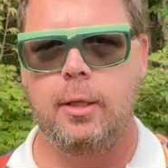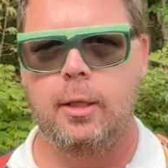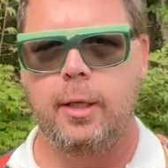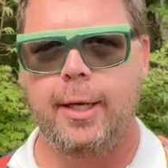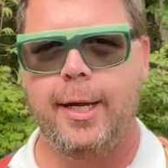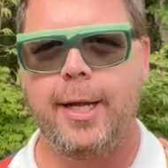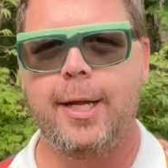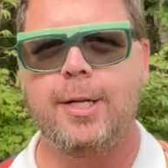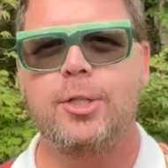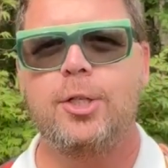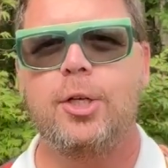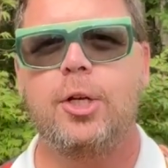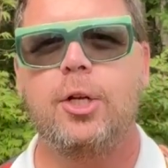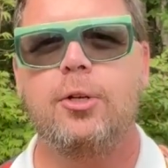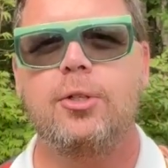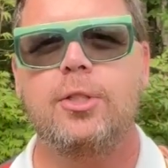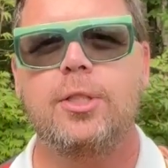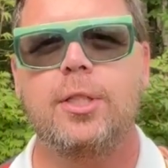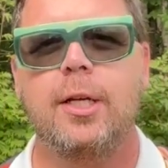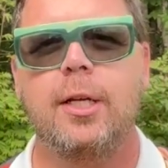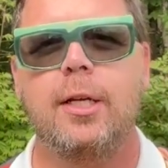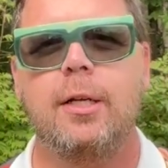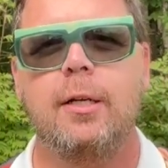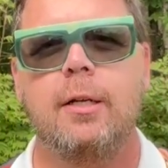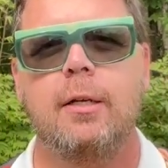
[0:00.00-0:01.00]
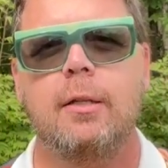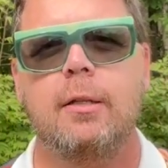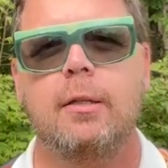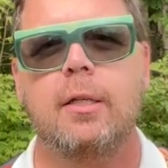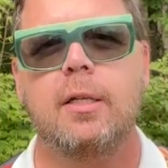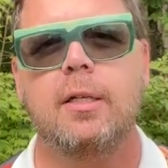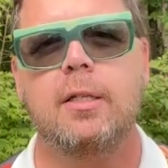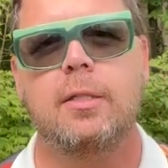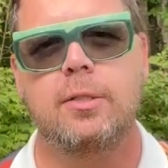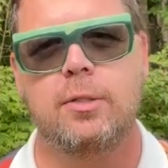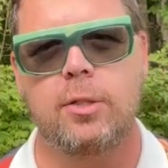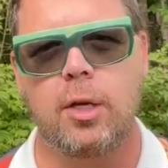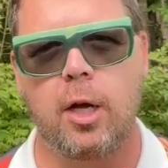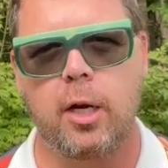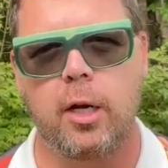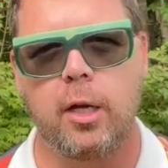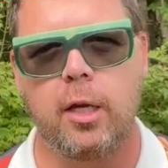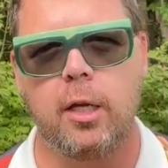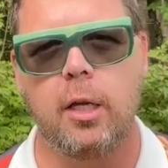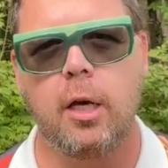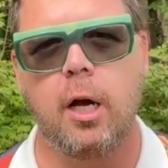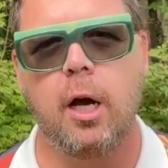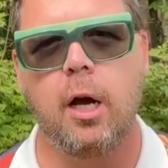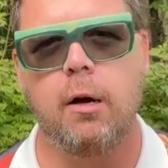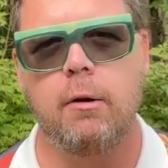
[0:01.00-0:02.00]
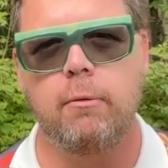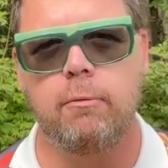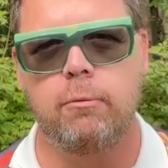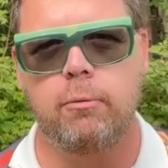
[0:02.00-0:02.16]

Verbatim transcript: Introducing the study of